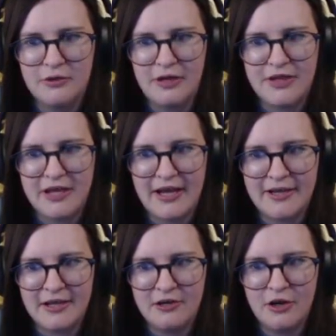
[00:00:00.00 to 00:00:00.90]
I think I
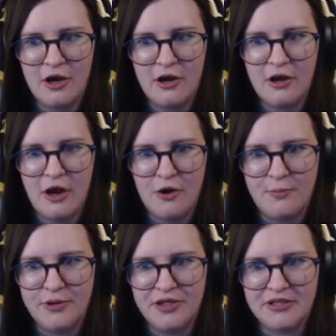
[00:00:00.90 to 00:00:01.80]
can
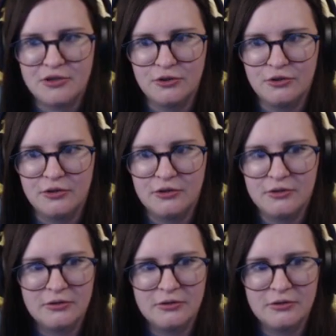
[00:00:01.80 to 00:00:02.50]
open this door.